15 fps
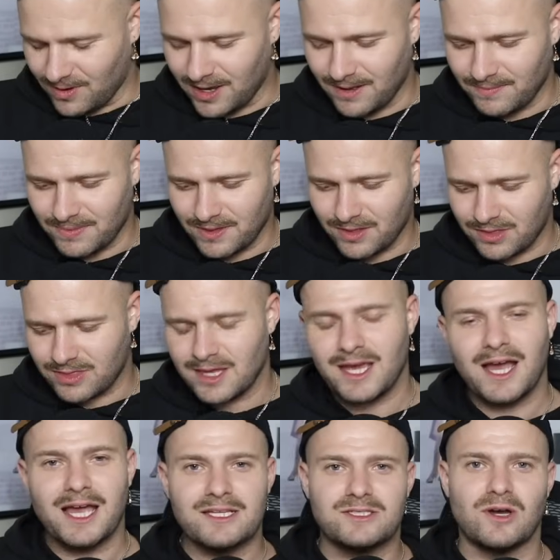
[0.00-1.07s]
Well, the
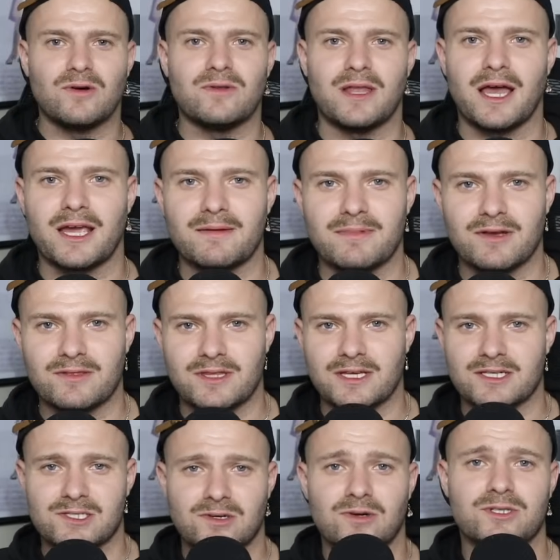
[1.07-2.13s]
thing I don't like about
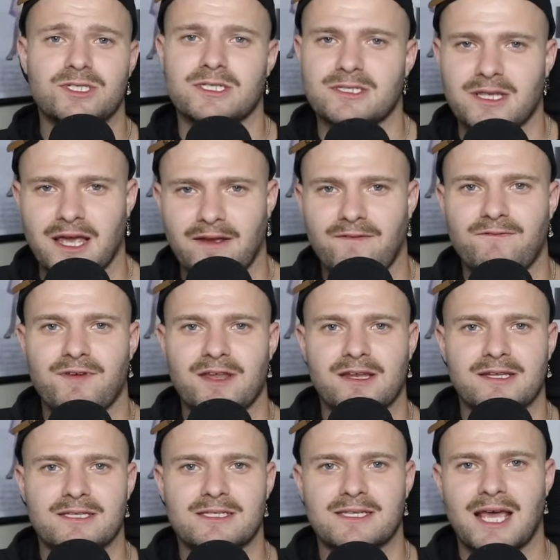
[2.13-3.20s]
this, or just like
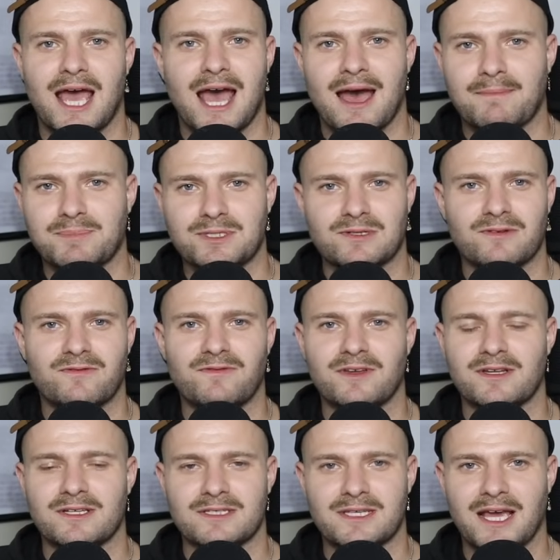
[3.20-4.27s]
fitness apps or
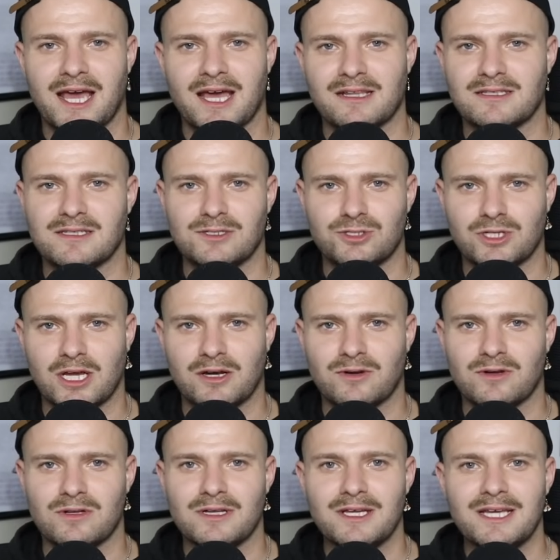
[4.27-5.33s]
fitness ads in
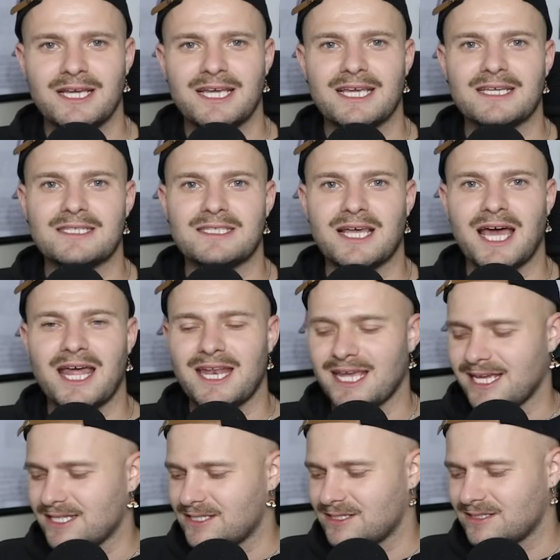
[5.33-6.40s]
general, is that
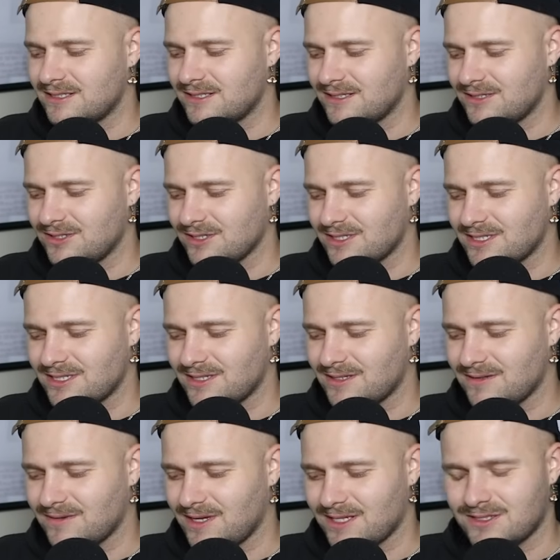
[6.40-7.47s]
it's
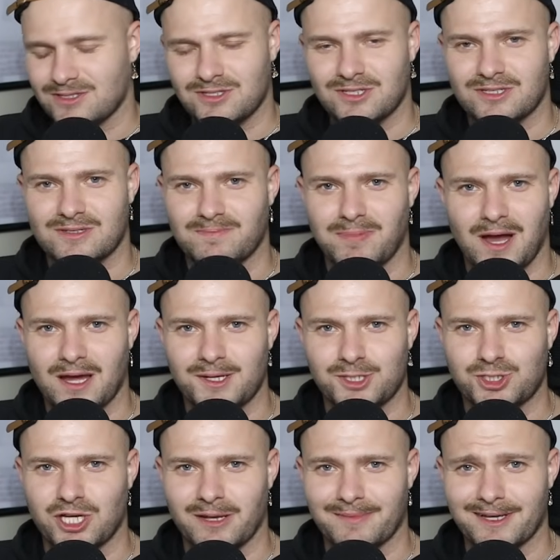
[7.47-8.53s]
just body
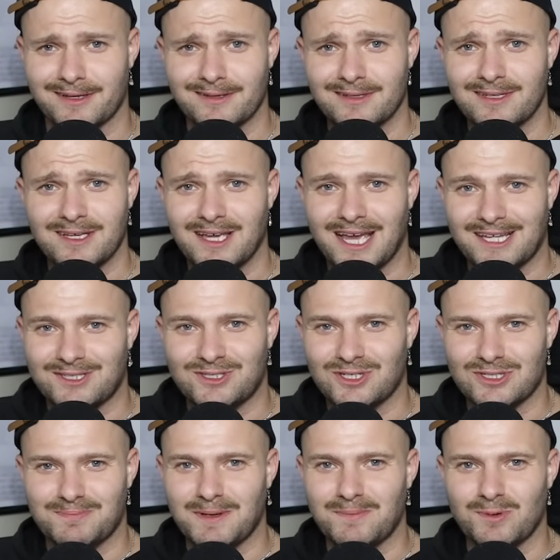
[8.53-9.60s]
shaming. It's
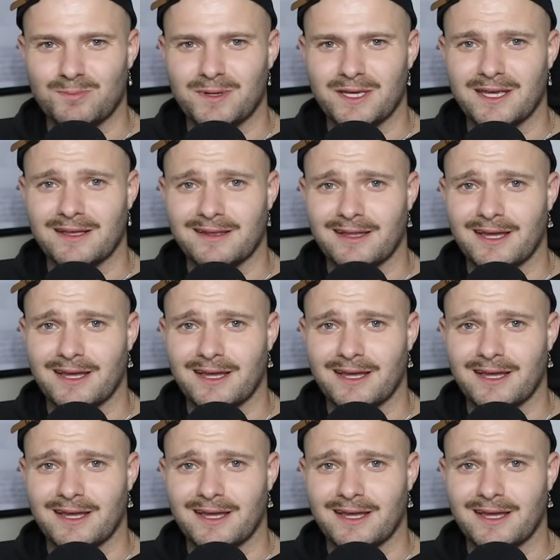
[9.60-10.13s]
just people being